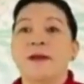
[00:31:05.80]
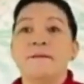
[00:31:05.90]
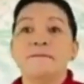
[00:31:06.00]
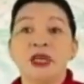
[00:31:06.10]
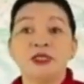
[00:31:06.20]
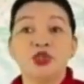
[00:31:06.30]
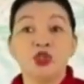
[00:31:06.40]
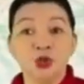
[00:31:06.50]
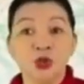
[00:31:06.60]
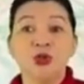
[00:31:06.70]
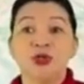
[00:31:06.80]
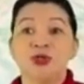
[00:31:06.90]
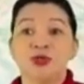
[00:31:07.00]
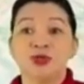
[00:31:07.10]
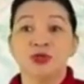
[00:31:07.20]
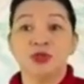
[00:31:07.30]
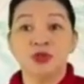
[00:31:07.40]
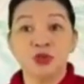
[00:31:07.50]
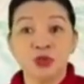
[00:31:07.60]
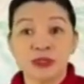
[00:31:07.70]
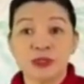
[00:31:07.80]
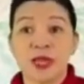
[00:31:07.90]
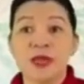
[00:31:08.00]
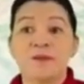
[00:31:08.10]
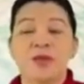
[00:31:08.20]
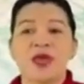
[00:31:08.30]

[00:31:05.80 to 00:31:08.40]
Make sure you to stop